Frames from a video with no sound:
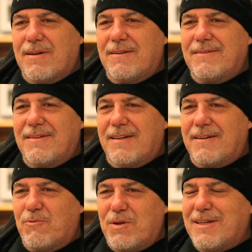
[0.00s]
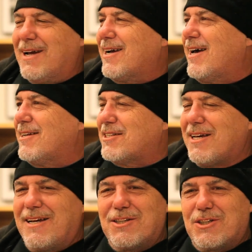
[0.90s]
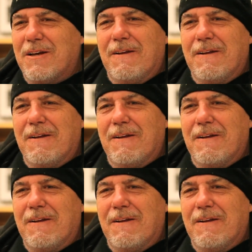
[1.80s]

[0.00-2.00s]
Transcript: And one thing I gotta say is,